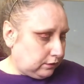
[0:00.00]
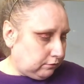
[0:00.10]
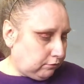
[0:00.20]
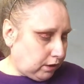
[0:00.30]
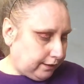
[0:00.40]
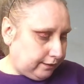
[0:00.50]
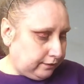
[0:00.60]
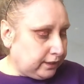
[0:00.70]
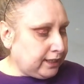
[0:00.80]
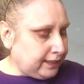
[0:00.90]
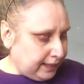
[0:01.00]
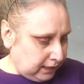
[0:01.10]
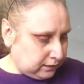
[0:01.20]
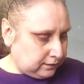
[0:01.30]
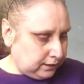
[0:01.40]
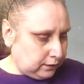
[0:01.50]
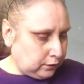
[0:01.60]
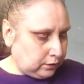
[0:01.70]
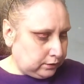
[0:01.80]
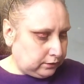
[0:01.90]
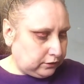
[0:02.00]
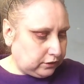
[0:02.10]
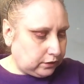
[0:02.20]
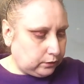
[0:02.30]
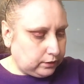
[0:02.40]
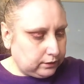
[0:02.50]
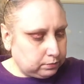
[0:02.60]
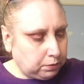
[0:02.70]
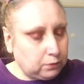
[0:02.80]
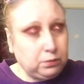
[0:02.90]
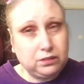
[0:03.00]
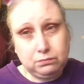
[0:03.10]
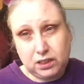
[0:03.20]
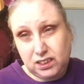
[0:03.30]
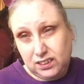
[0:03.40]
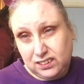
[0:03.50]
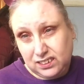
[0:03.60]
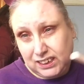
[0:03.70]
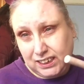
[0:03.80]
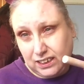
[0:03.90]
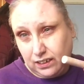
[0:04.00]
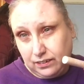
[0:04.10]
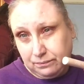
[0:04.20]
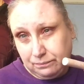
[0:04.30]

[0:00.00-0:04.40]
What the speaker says: Right. The next thing I'm going to do is pop on the concealer.